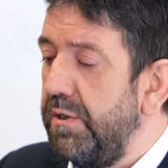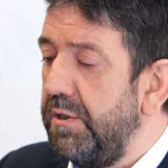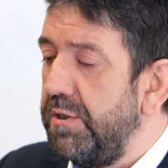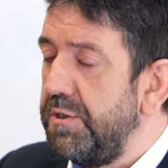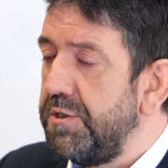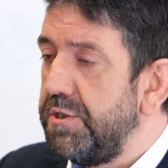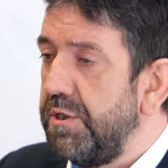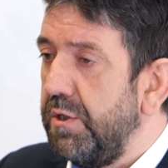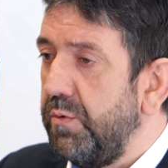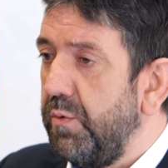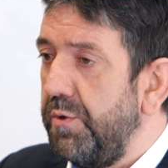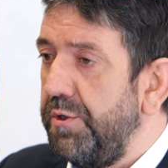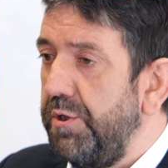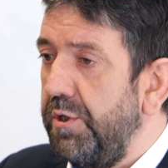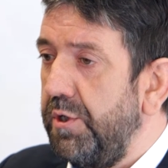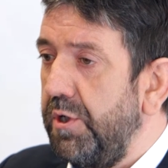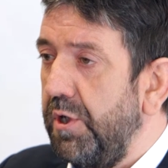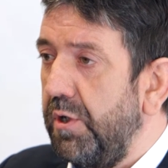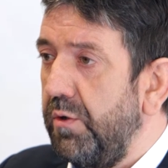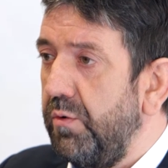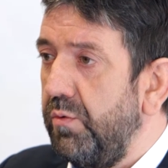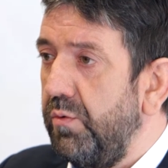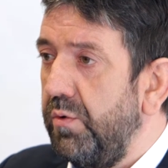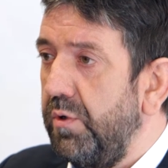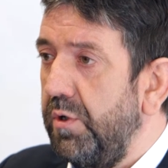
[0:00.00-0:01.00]
So when you
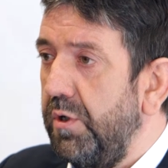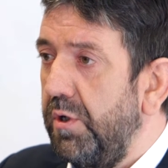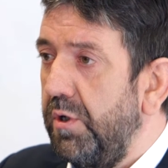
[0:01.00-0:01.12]
go